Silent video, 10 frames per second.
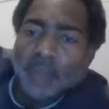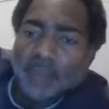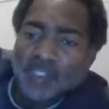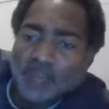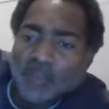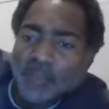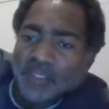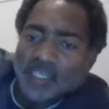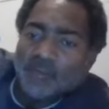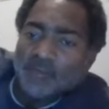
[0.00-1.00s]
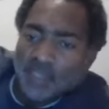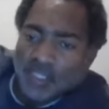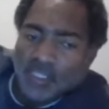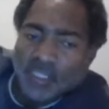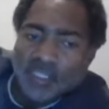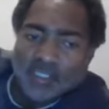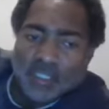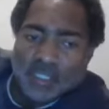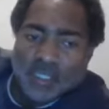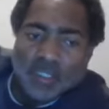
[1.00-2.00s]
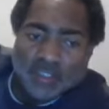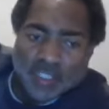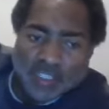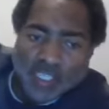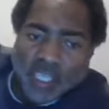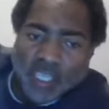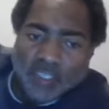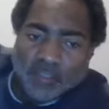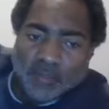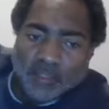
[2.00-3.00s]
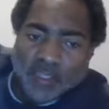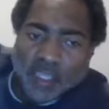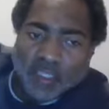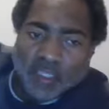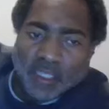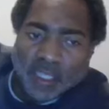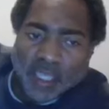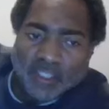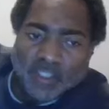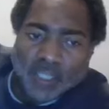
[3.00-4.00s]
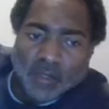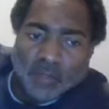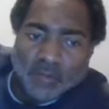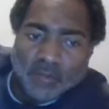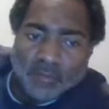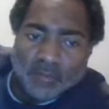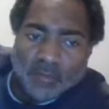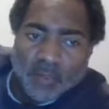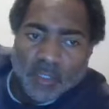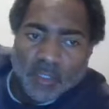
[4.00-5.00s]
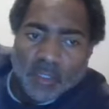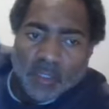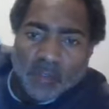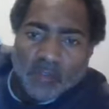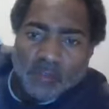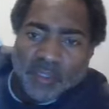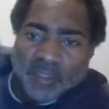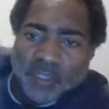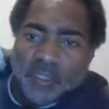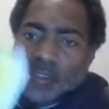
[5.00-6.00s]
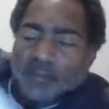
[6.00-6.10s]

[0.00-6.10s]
I be spending my time reading this, just in case if the thing didn't catch it all. But uh,